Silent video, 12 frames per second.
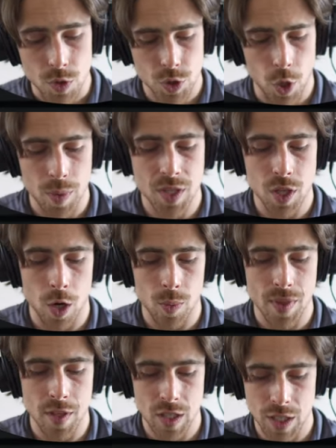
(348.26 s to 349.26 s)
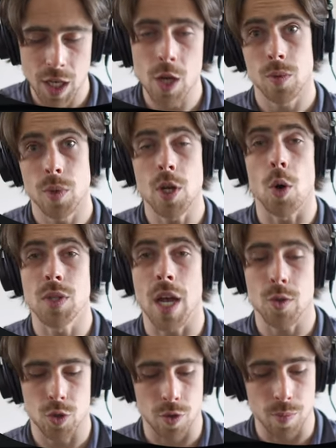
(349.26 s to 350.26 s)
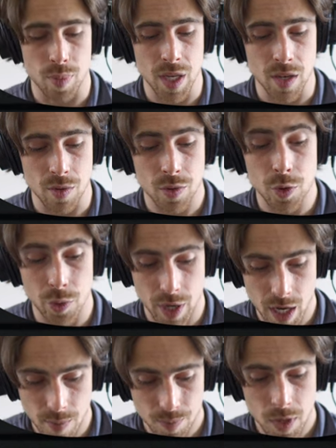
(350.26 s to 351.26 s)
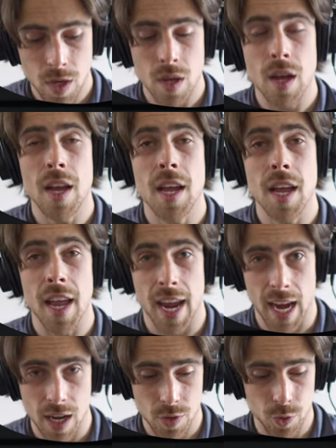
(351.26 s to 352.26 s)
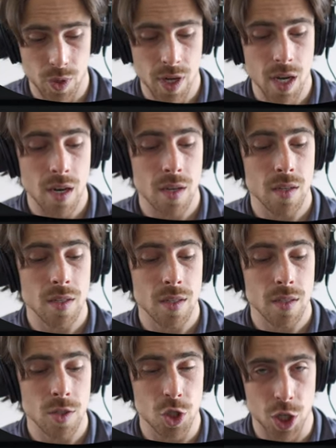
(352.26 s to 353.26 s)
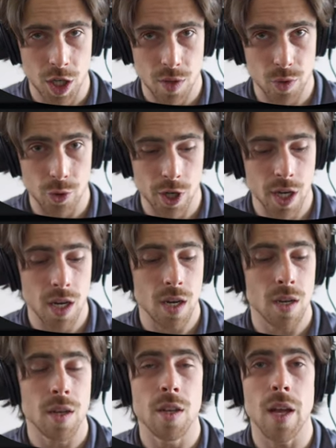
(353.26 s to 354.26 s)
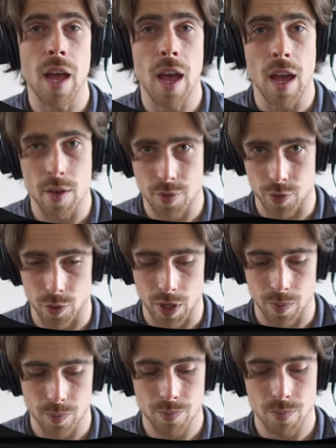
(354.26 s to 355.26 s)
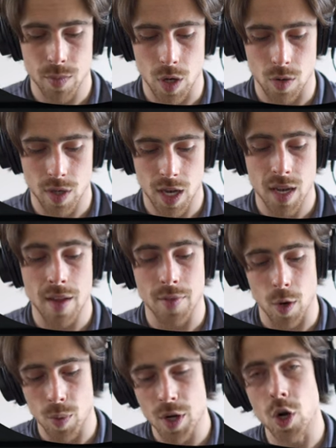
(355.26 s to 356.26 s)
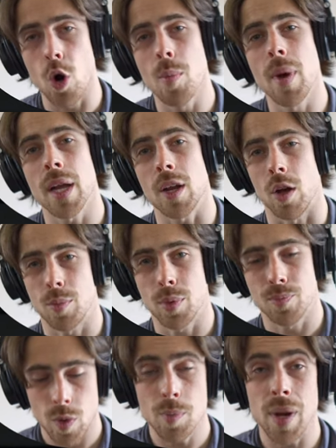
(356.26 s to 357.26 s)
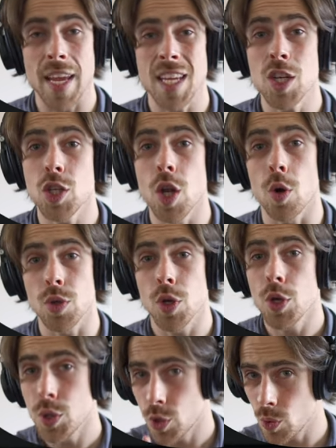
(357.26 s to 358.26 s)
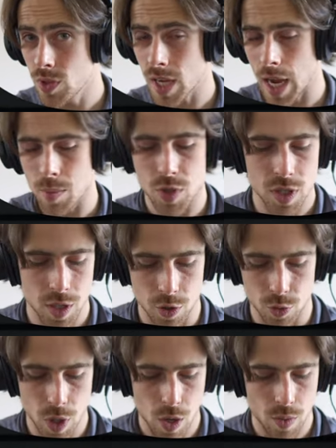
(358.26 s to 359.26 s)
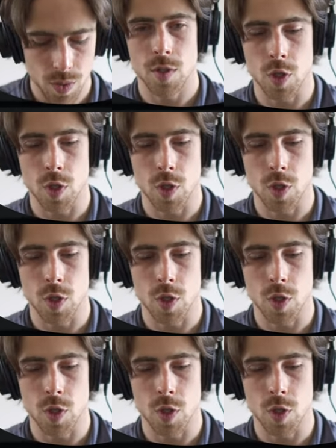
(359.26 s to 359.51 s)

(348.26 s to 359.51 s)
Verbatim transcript: So we start with the C, we go down to the B3, A3, G3, F3, okay? And then we go back up. We play each note two times in a row.